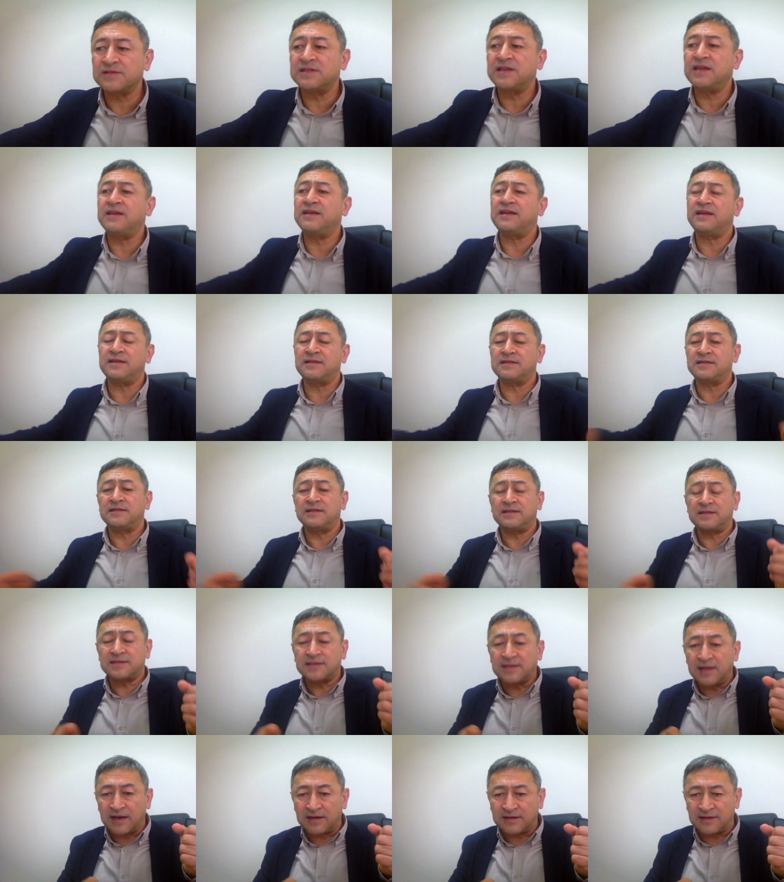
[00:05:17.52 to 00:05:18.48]
They had
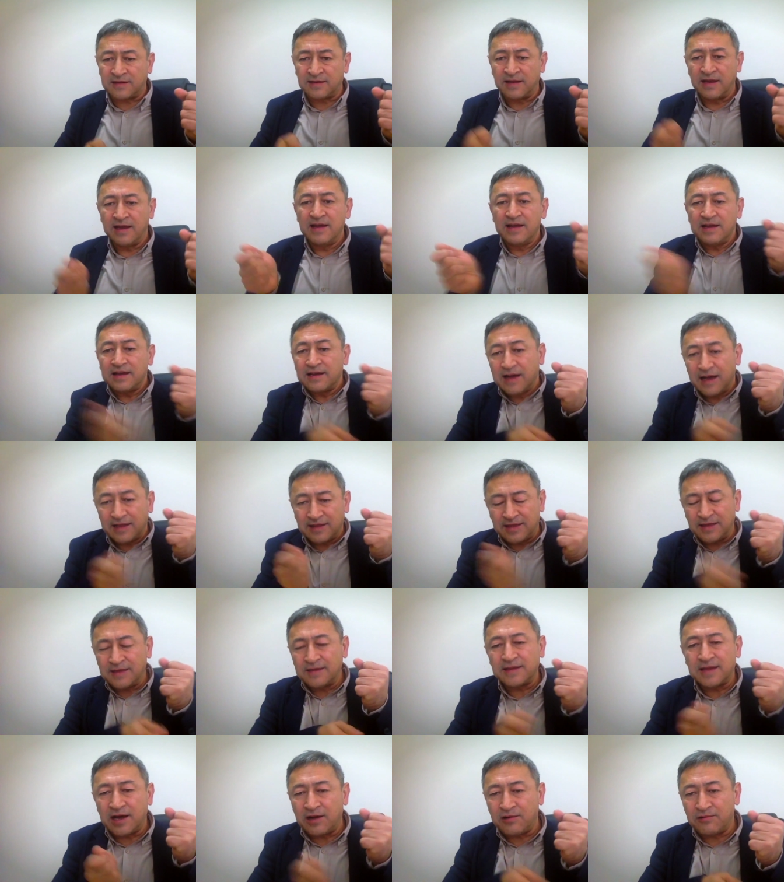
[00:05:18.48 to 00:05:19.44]
started
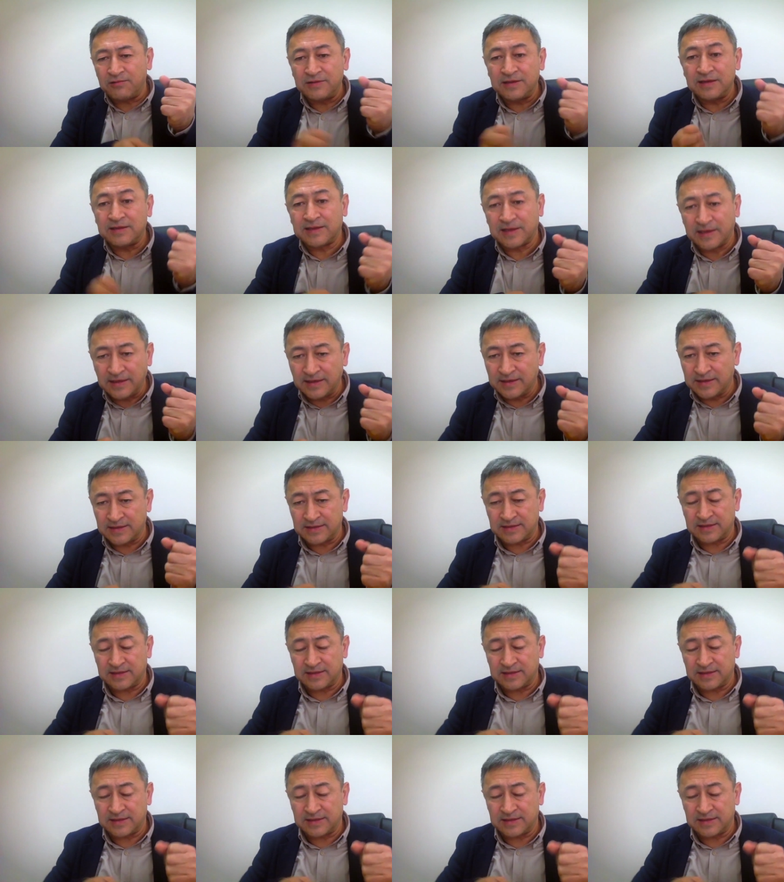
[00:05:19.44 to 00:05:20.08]
cutting down the trees.